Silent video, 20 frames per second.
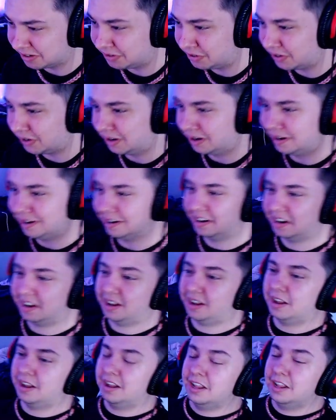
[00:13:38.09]
turn.
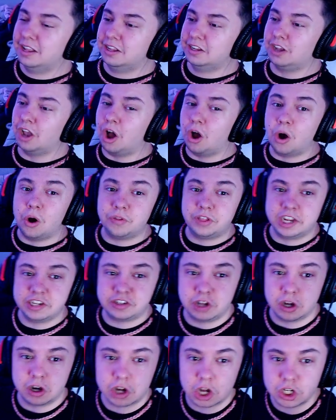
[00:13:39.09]
Yo, this
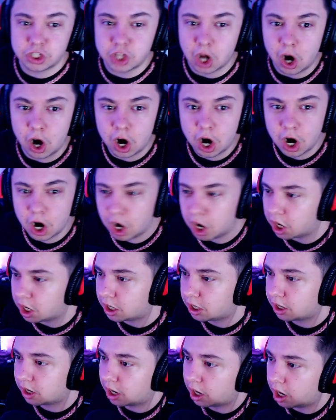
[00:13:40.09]
took a turn. Oh